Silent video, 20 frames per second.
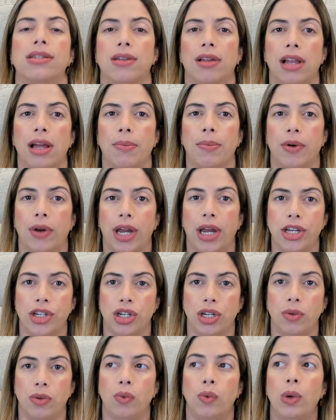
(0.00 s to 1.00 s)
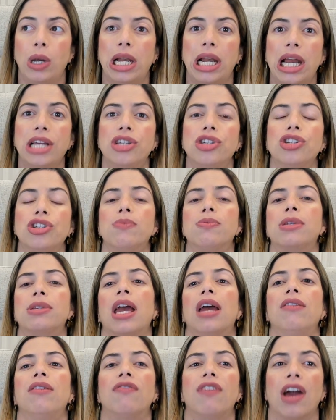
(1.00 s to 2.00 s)
collaboration. Relationships
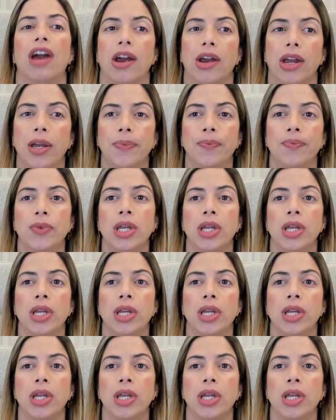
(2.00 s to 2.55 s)
can vary,